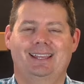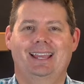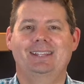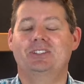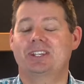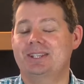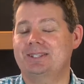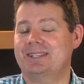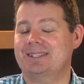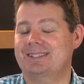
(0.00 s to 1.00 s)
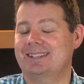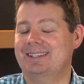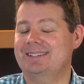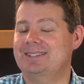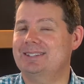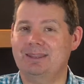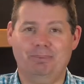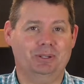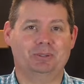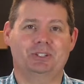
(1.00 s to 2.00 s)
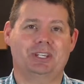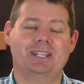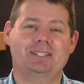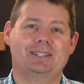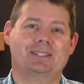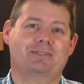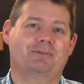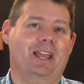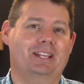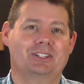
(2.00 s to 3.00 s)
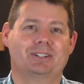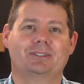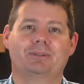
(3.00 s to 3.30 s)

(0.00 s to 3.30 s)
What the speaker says: And Jesus, in typical Jesus fashion,